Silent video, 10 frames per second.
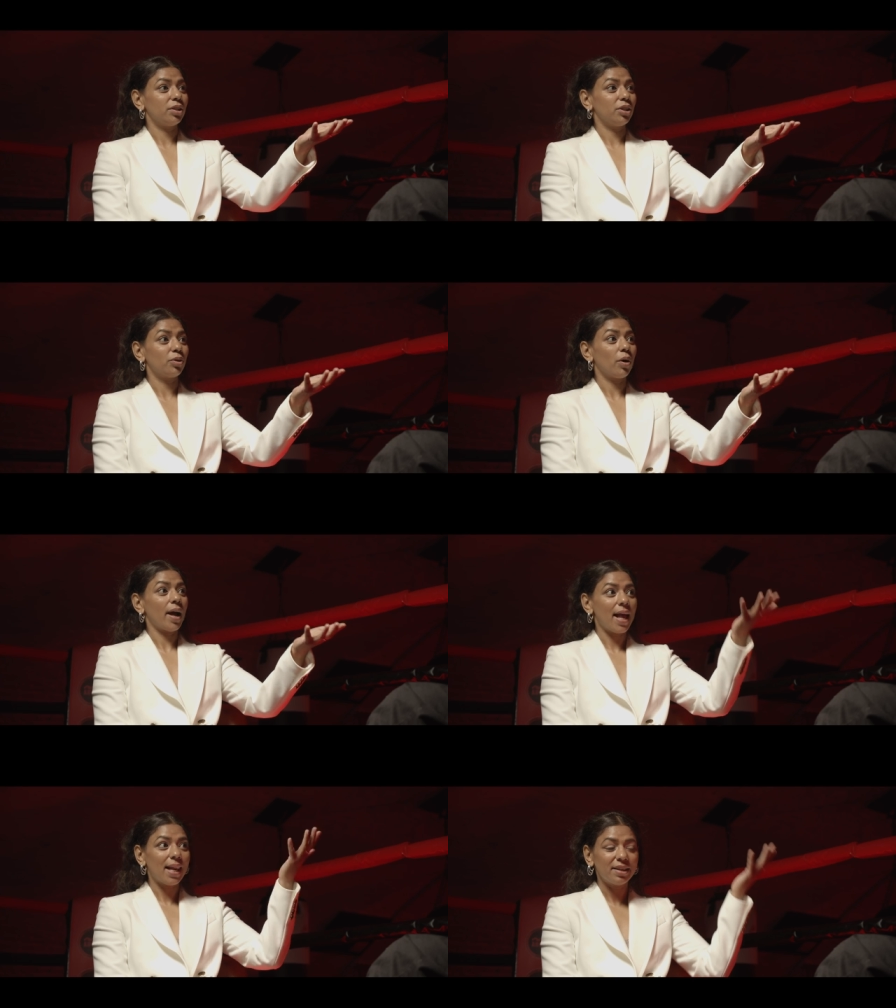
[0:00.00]
You got
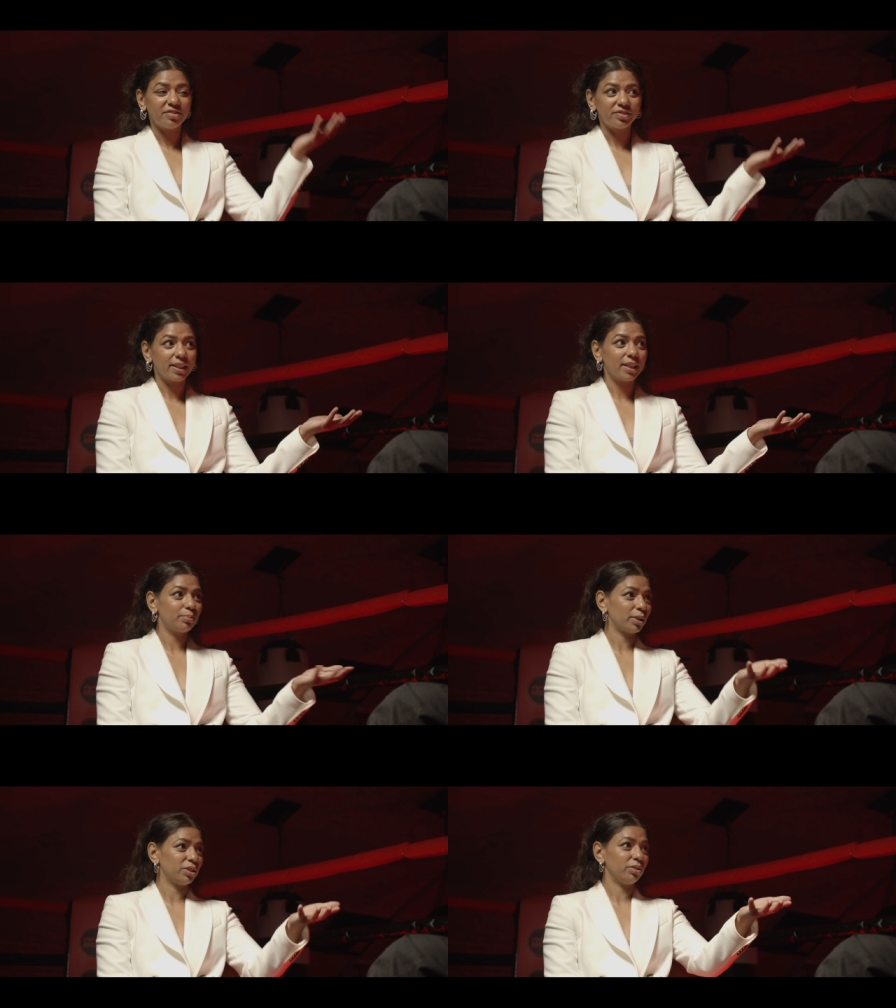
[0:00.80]
airlifted
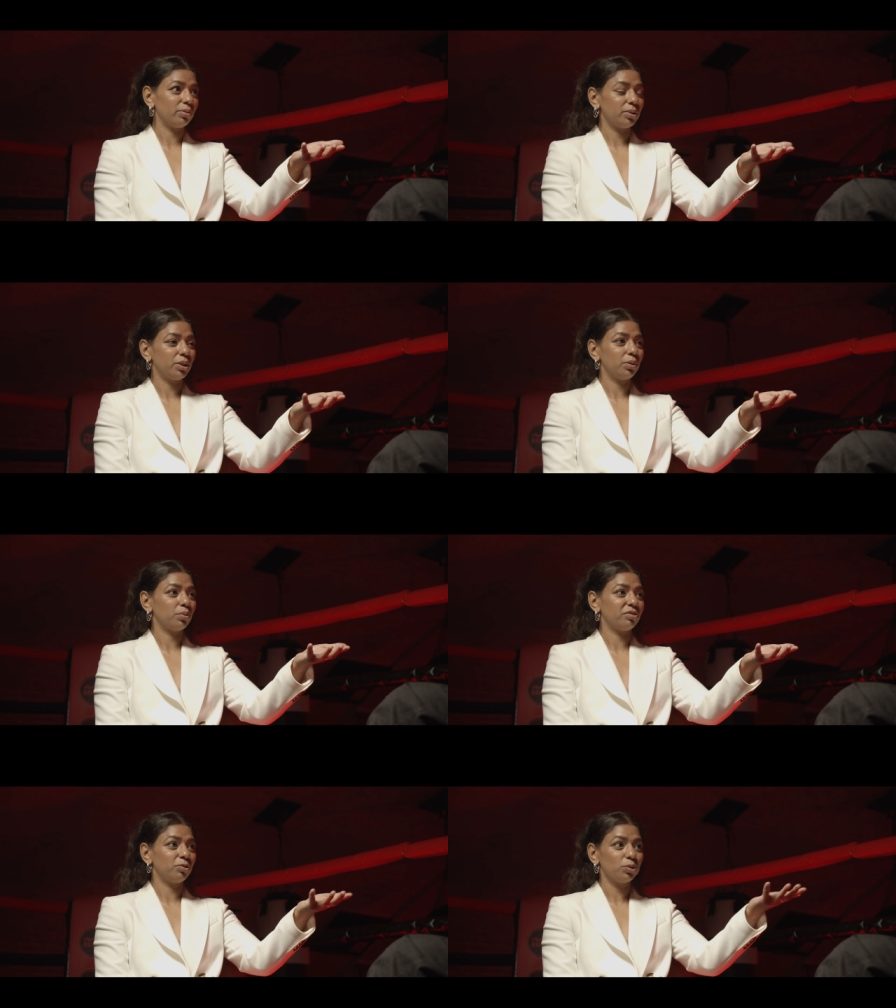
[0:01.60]
because you
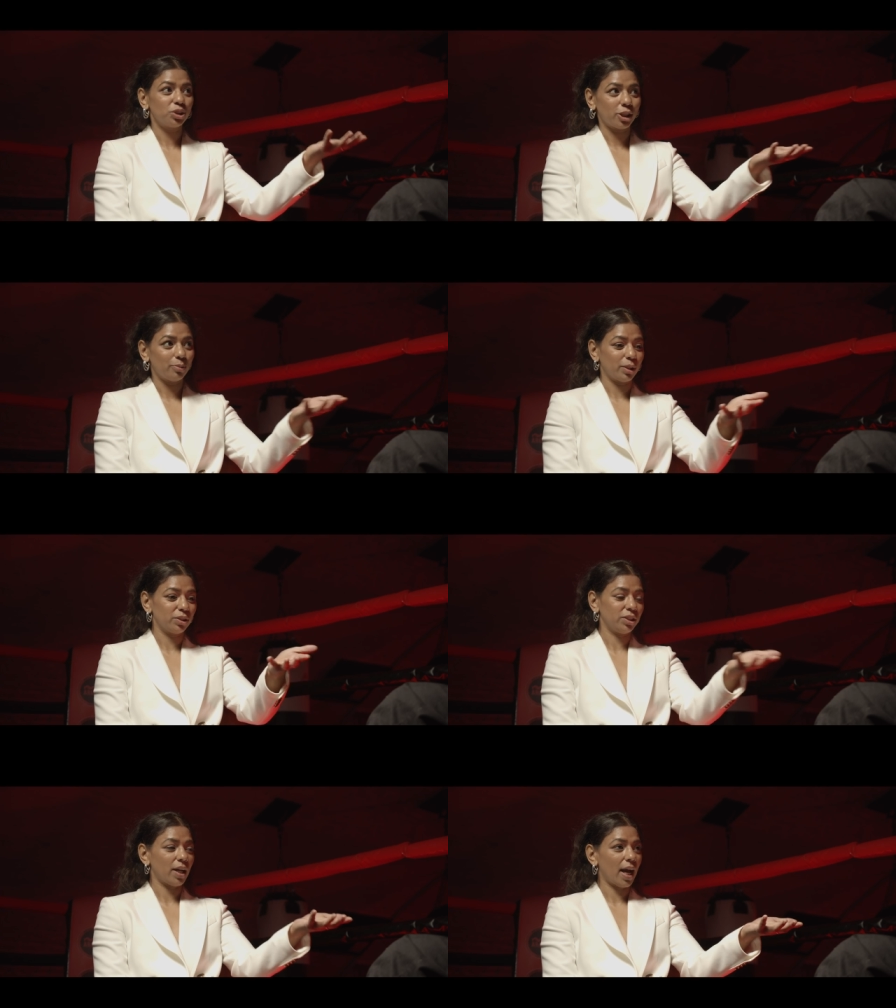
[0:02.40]
were fortunate
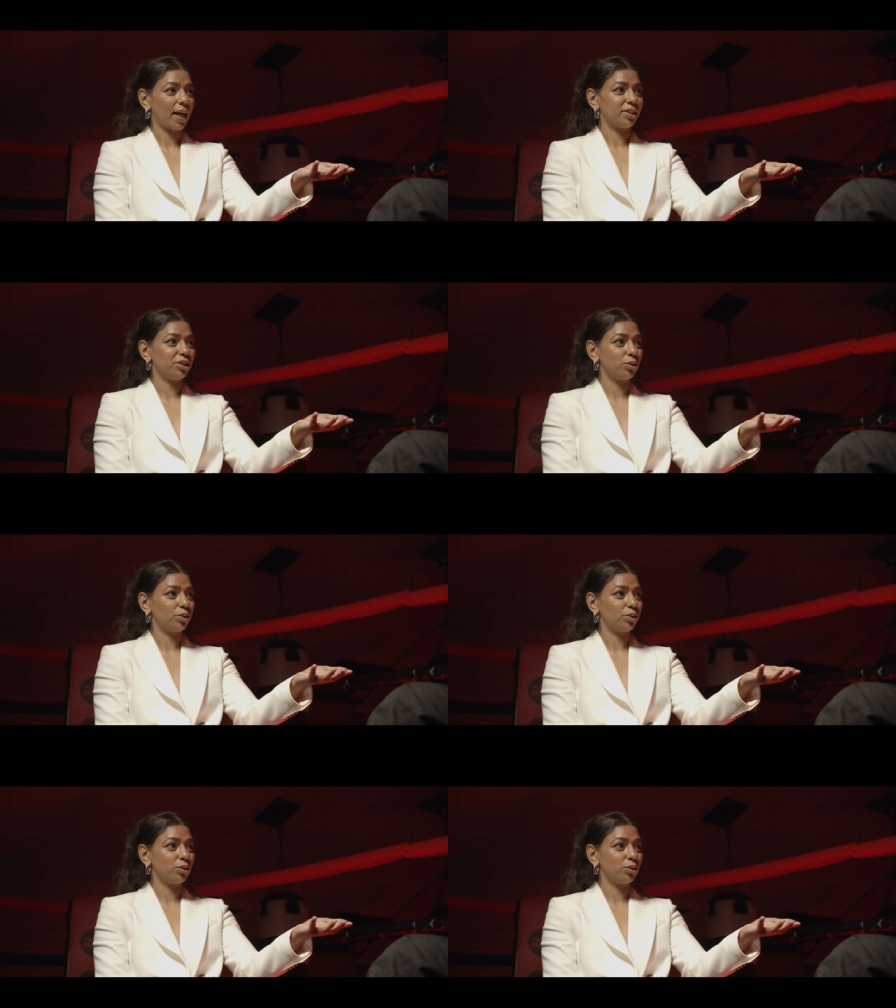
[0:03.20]
because you had